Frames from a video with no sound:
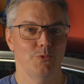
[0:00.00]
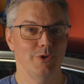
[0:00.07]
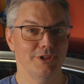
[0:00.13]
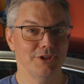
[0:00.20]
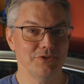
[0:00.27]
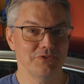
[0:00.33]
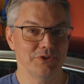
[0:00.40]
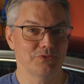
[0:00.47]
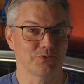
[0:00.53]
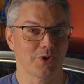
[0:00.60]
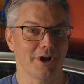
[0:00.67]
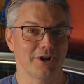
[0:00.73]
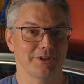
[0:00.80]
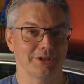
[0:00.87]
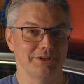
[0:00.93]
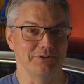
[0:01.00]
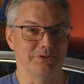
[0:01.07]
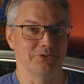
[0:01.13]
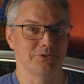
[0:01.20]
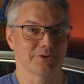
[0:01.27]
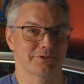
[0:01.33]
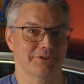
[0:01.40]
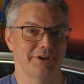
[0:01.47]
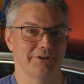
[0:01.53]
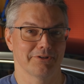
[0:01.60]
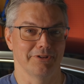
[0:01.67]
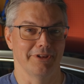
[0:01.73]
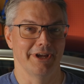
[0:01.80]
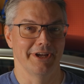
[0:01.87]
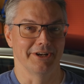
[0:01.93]
We live in Raleigh, North
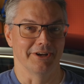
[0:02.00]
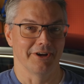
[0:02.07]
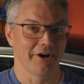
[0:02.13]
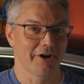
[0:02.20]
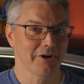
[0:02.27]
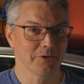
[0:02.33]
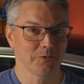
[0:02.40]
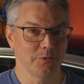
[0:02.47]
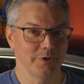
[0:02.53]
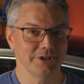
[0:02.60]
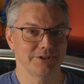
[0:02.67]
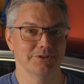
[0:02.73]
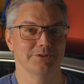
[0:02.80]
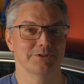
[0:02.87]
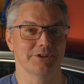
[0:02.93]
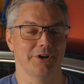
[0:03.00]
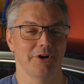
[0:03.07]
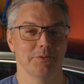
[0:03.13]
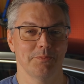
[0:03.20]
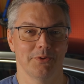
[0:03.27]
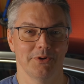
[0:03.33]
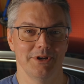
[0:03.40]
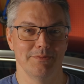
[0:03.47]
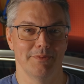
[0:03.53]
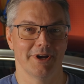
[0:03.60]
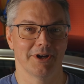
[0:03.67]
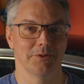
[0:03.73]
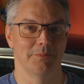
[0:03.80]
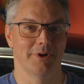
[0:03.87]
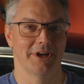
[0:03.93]
Carolina. Our winters are pretty
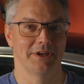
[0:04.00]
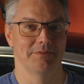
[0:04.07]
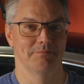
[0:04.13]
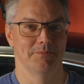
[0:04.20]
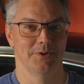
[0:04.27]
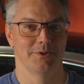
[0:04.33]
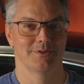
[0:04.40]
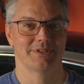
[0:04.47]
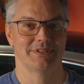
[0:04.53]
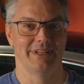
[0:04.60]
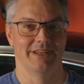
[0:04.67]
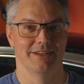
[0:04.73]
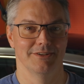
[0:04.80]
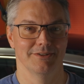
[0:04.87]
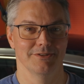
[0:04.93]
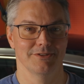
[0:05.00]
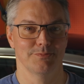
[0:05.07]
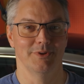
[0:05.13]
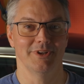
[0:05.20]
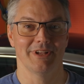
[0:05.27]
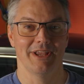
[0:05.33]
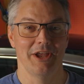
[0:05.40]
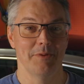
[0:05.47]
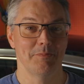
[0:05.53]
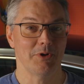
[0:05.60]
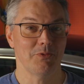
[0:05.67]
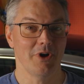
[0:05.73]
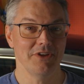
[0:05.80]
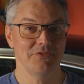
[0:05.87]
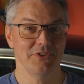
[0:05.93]
mild by most standards, but my
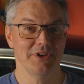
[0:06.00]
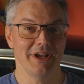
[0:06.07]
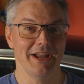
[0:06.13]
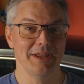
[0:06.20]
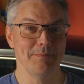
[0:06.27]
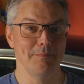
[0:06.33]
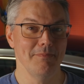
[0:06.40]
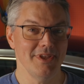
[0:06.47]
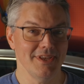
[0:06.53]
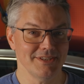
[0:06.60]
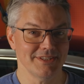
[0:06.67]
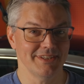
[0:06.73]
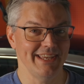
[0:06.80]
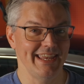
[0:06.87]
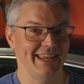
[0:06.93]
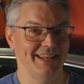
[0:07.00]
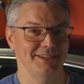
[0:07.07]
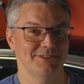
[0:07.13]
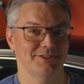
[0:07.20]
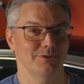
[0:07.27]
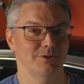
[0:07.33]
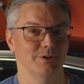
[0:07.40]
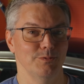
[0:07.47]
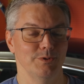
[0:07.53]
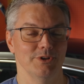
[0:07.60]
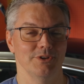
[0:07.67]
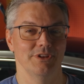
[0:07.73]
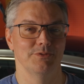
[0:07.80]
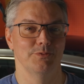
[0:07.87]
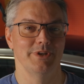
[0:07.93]
wife and I miss the heated steering
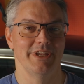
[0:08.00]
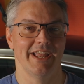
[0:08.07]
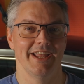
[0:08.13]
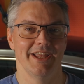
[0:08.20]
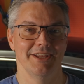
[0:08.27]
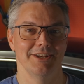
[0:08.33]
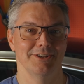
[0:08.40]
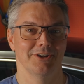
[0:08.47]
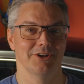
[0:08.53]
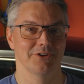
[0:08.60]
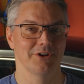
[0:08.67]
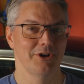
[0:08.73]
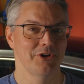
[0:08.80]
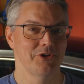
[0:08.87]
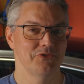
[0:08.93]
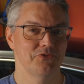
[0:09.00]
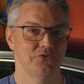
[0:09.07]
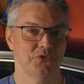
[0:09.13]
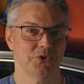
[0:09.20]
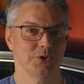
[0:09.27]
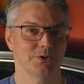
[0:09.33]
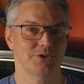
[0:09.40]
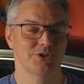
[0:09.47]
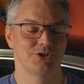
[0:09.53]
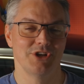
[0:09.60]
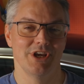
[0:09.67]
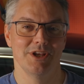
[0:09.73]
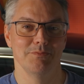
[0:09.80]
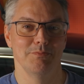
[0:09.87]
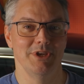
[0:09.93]
wheel that we had in our first
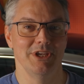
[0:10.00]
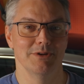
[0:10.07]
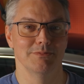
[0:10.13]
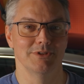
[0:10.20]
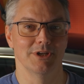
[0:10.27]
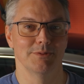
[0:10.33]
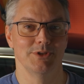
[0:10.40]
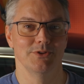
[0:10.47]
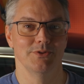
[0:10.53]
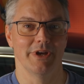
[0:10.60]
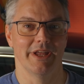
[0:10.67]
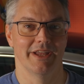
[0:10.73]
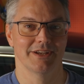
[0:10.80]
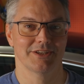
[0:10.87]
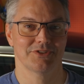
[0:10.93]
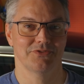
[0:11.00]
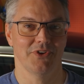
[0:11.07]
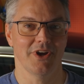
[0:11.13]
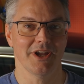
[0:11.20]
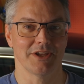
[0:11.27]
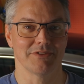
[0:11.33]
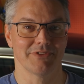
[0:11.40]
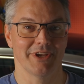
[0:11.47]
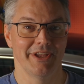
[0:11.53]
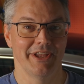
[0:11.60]
gen BMW X5.